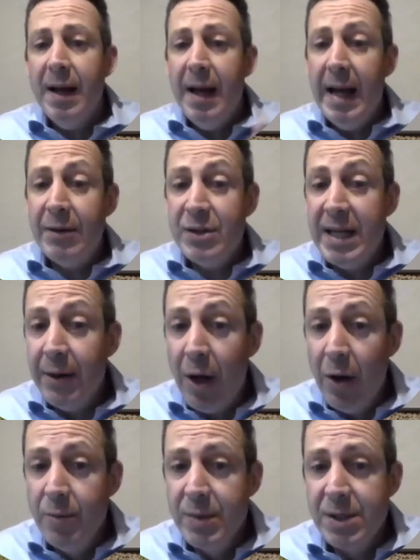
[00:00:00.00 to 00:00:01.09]
Our
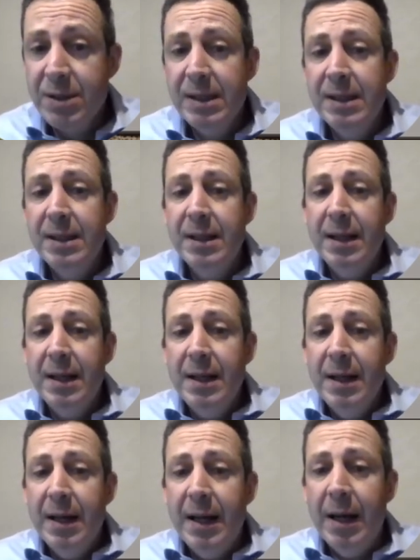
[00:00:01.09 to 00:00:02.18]
townhomes,
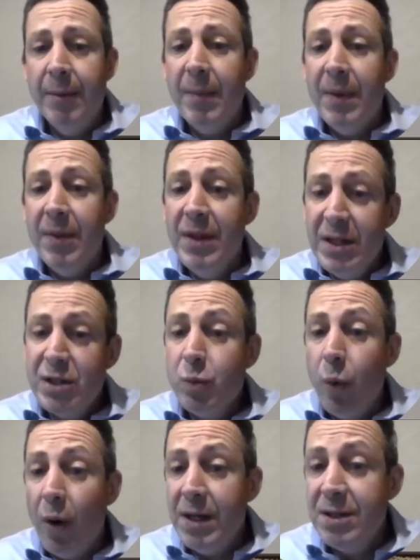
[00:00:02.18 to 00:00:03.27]
this is
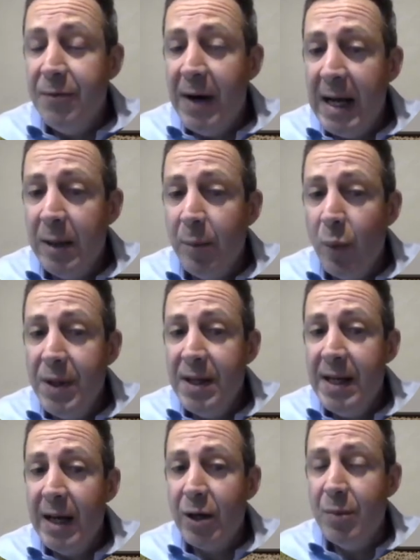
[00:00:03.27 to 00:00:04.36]
what is available within
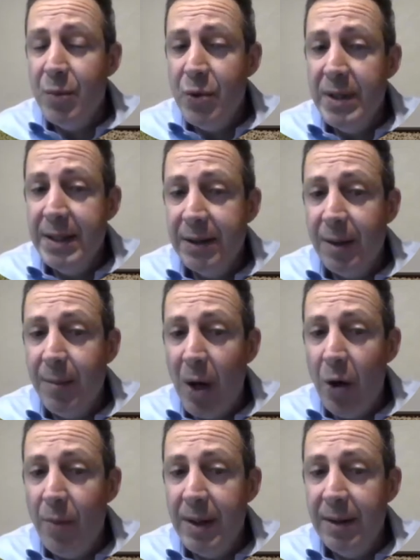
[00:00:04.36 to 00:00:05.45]
our community at the
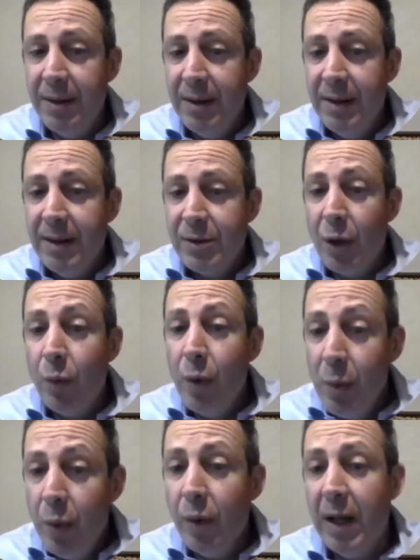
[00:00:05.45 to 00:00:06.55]
moment. So we
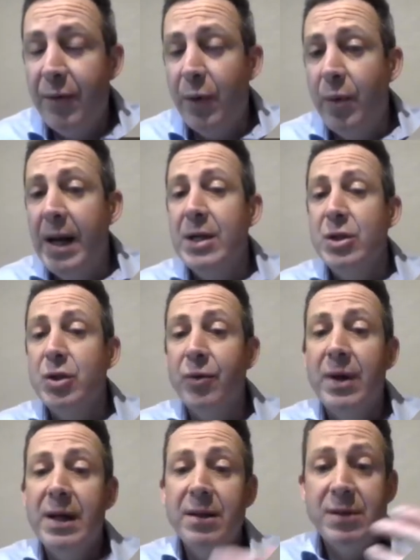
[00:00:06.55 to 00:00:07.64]
will have a range of
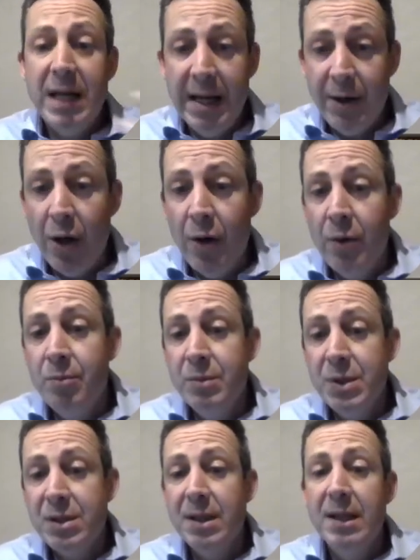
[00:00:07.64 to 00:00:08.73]
townhomes
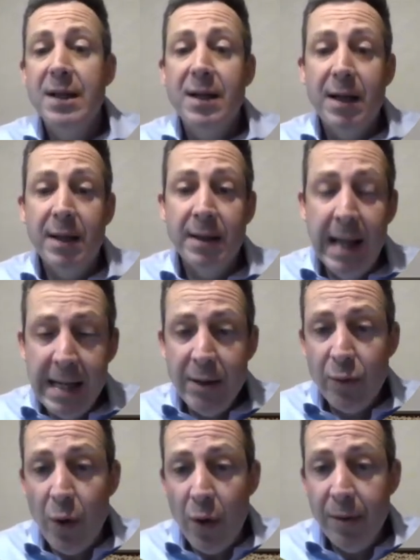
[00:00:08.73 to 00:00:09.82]
later
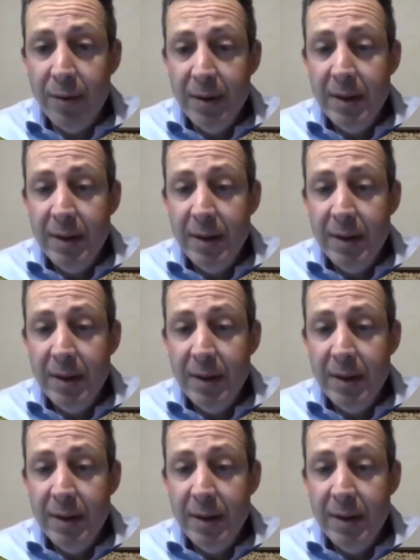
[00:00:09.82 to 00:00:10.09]
on